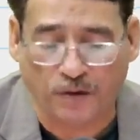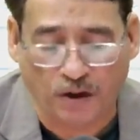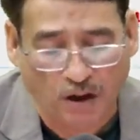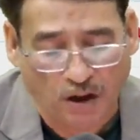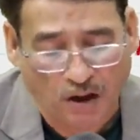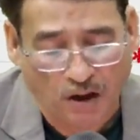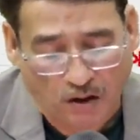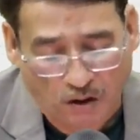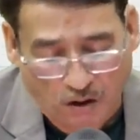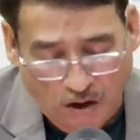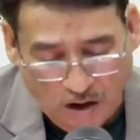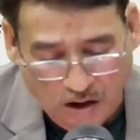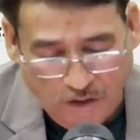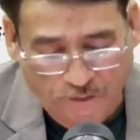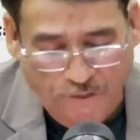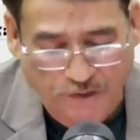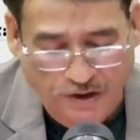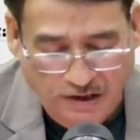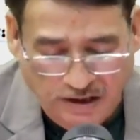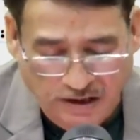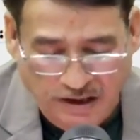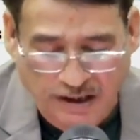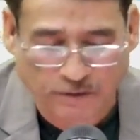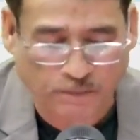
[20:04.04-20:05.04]
okay,
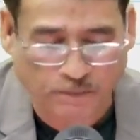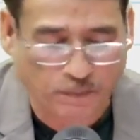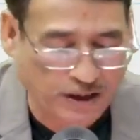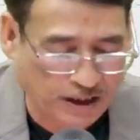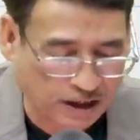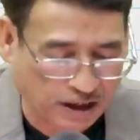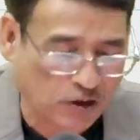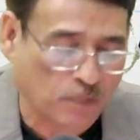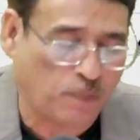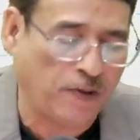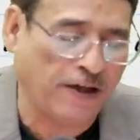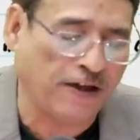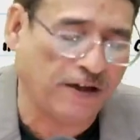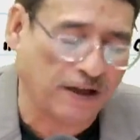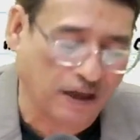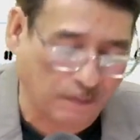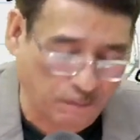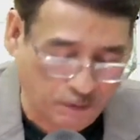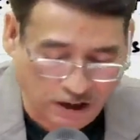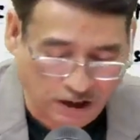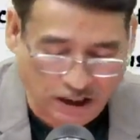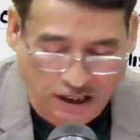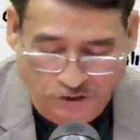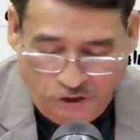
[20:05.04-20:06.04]
first let me explain
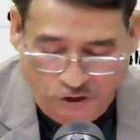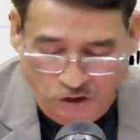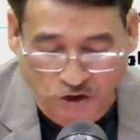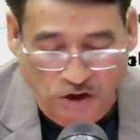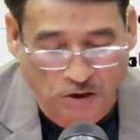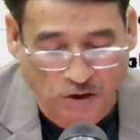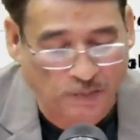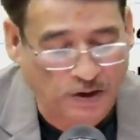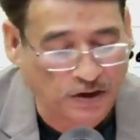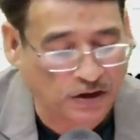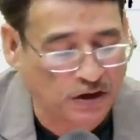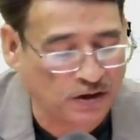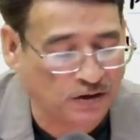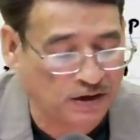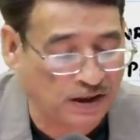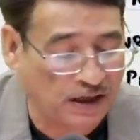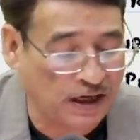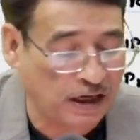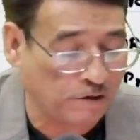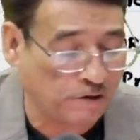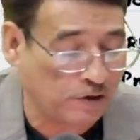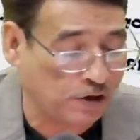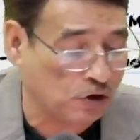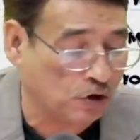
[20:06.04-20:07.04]
capitalization method, then
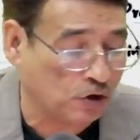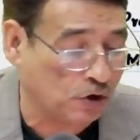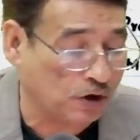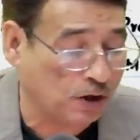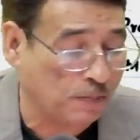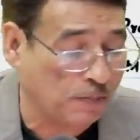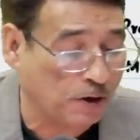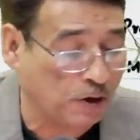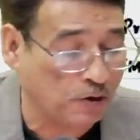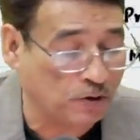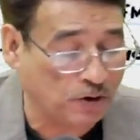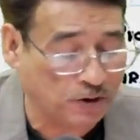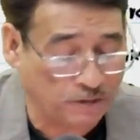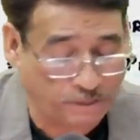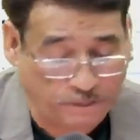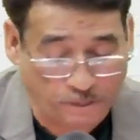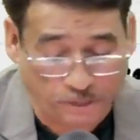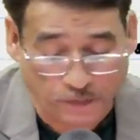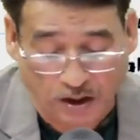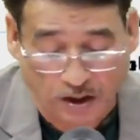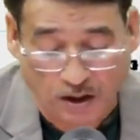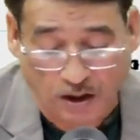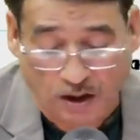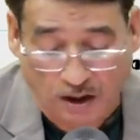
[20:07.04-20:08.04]
I will talk about
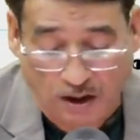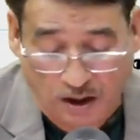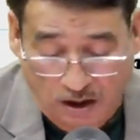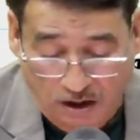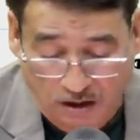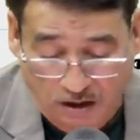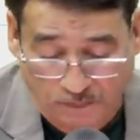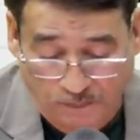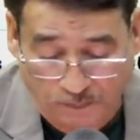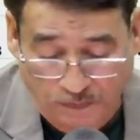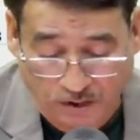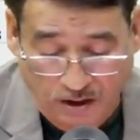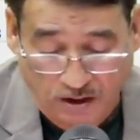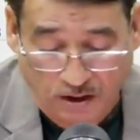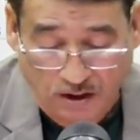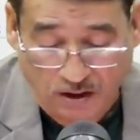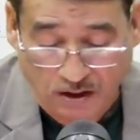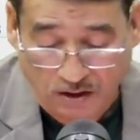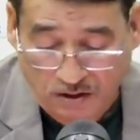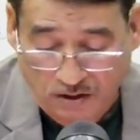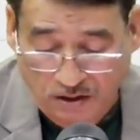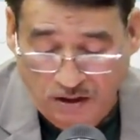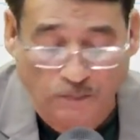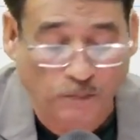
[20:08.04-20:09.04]

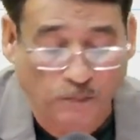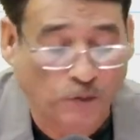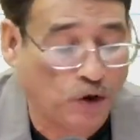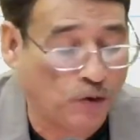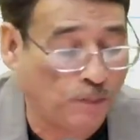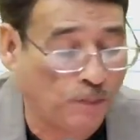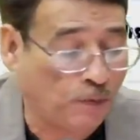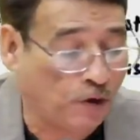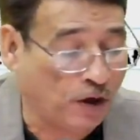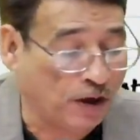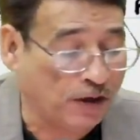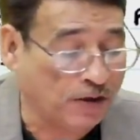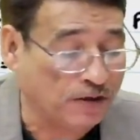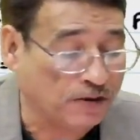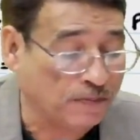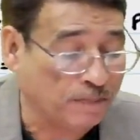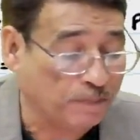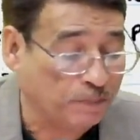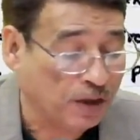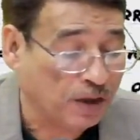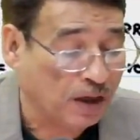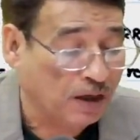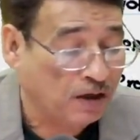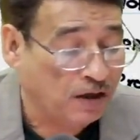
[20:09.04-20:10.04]
some more points.
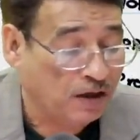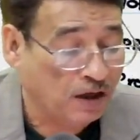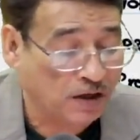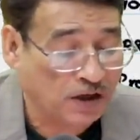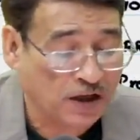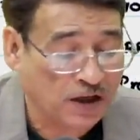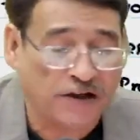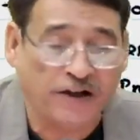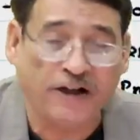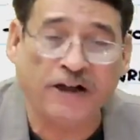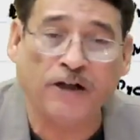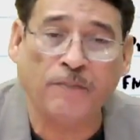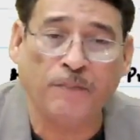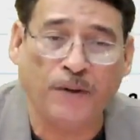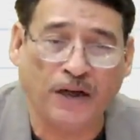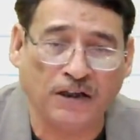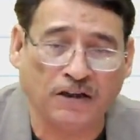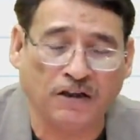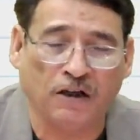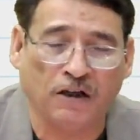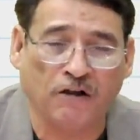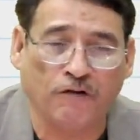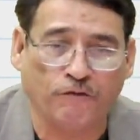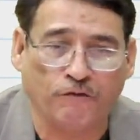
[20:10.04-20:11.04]
Now, third
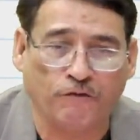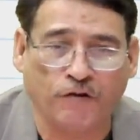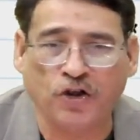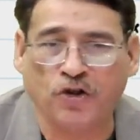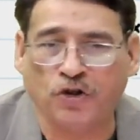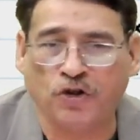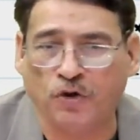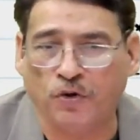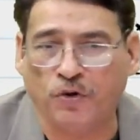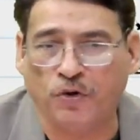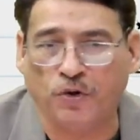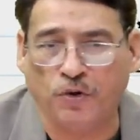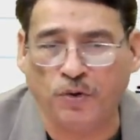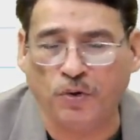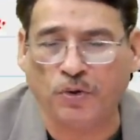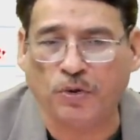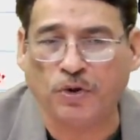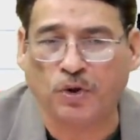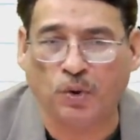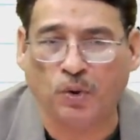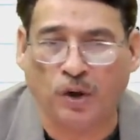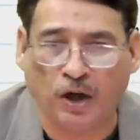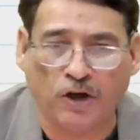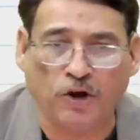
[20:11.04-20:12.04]
method which you used
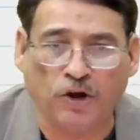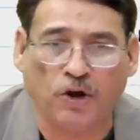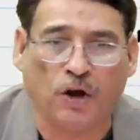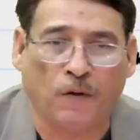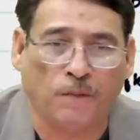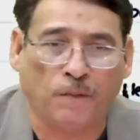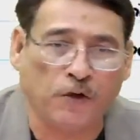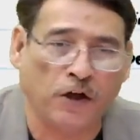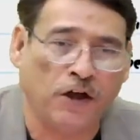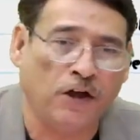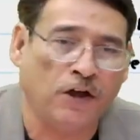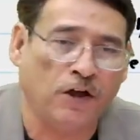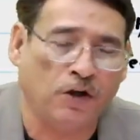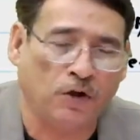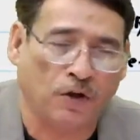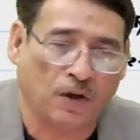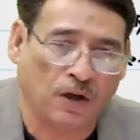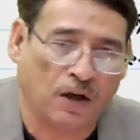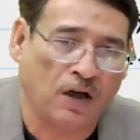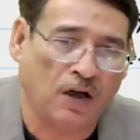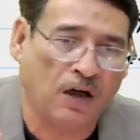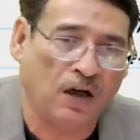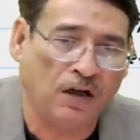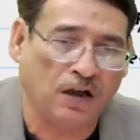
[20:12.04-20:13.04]
to adopt in your
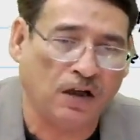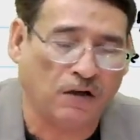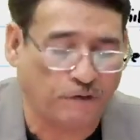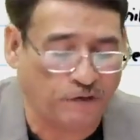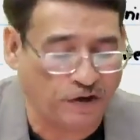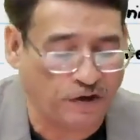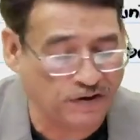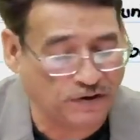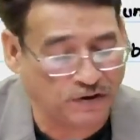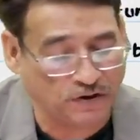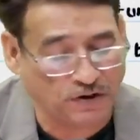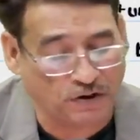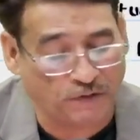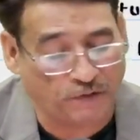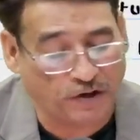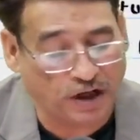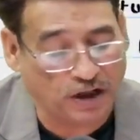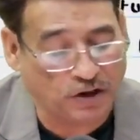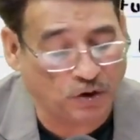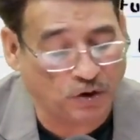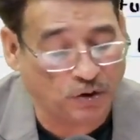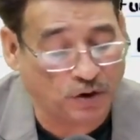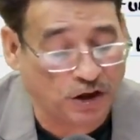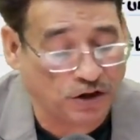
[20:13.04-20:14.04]
earlier phases of
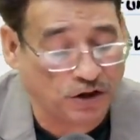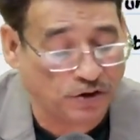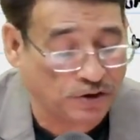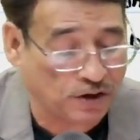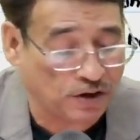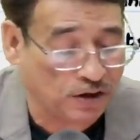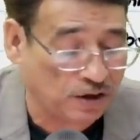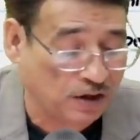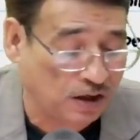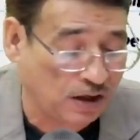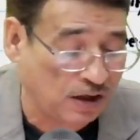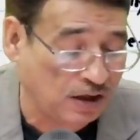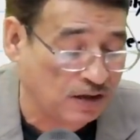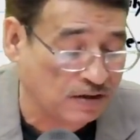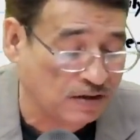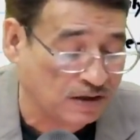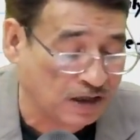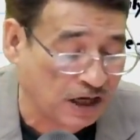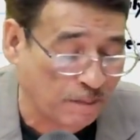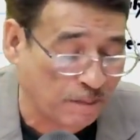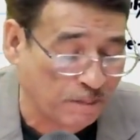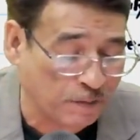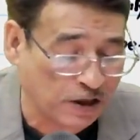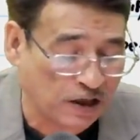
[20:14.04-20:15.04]
education is
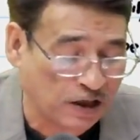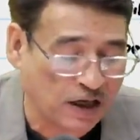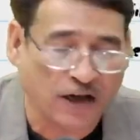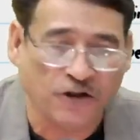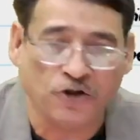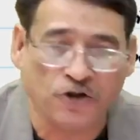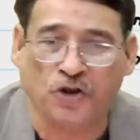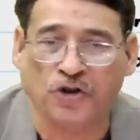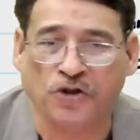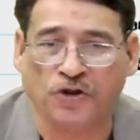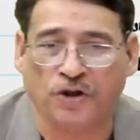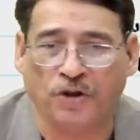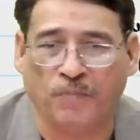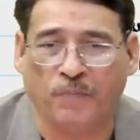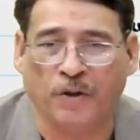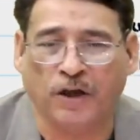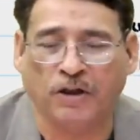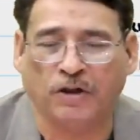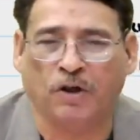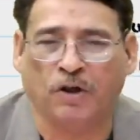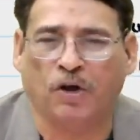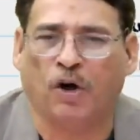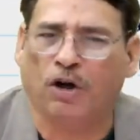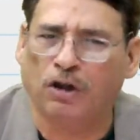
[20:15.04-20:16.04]
capitalization
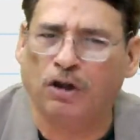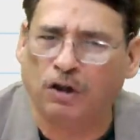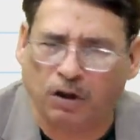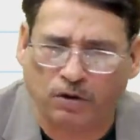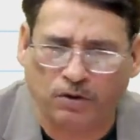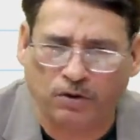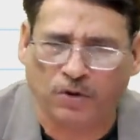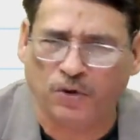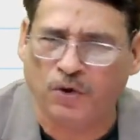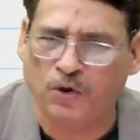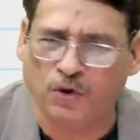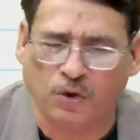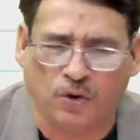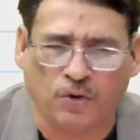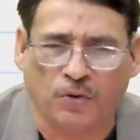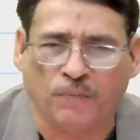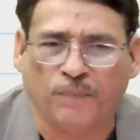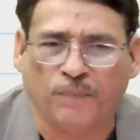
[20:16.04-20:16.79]
method. Although you know